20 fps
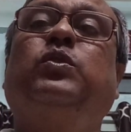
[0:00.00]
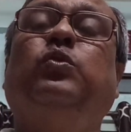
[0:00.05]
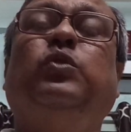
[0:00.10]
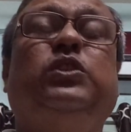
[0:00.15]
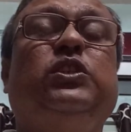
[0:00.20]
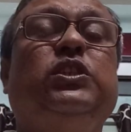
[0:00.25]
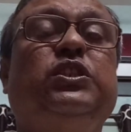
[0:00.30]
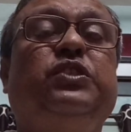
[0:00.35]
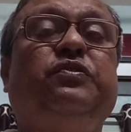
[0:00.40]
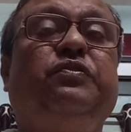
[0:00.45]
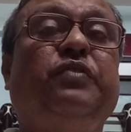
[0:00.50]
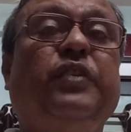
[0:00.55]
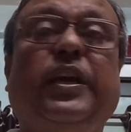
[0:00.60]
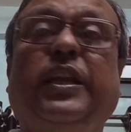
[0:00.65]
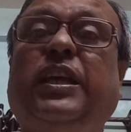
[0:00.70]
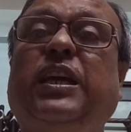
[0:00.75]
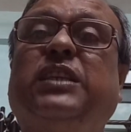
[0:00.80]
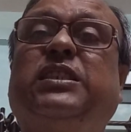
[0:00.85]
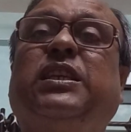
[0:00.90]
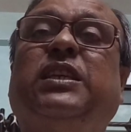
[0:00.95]
which is
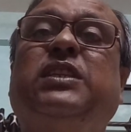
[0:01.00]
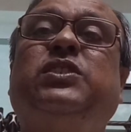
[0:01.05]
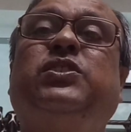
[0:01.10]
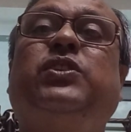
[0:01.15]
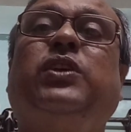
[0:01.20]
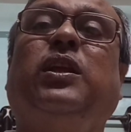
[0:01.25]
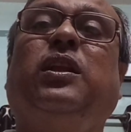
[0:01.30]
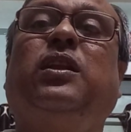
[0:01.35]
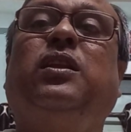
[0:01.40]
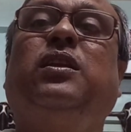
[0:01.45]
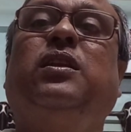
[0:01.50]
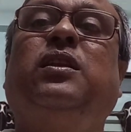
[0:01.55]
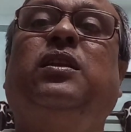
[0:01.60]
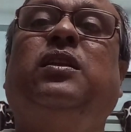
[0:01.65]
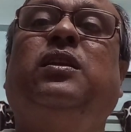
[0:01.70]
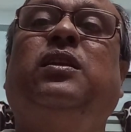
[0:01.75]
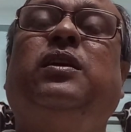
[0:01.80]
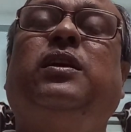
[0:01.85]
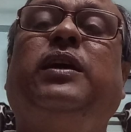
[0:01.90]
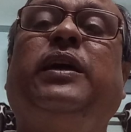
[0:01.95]
very essential
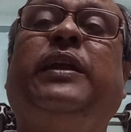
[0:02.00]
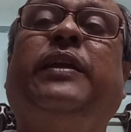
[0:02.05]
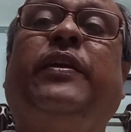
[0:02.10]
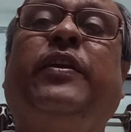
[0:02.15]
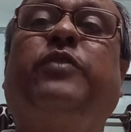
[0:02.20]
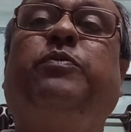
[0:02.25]
in